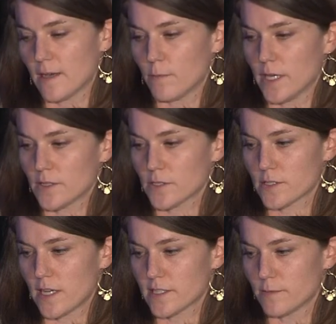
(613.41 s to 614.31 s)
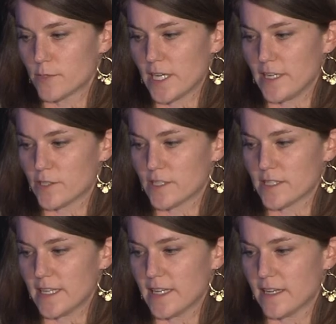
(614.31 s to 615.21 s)
We also saw some
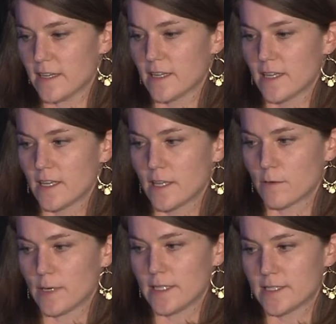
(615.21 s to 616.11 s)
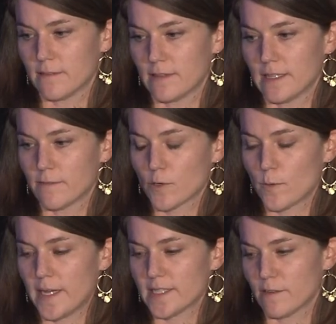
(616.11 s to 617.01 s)
changes in the relative liver
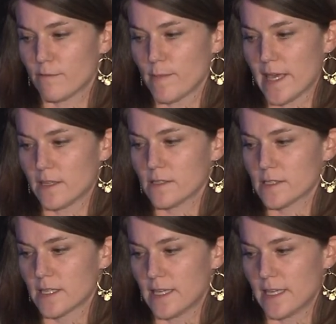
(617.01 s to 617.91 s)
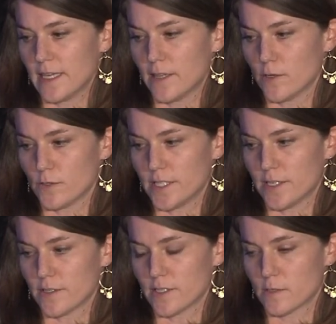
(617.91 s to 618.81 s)
weight of males in those
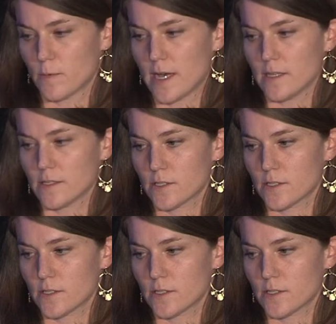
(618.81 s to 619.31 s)
years as well.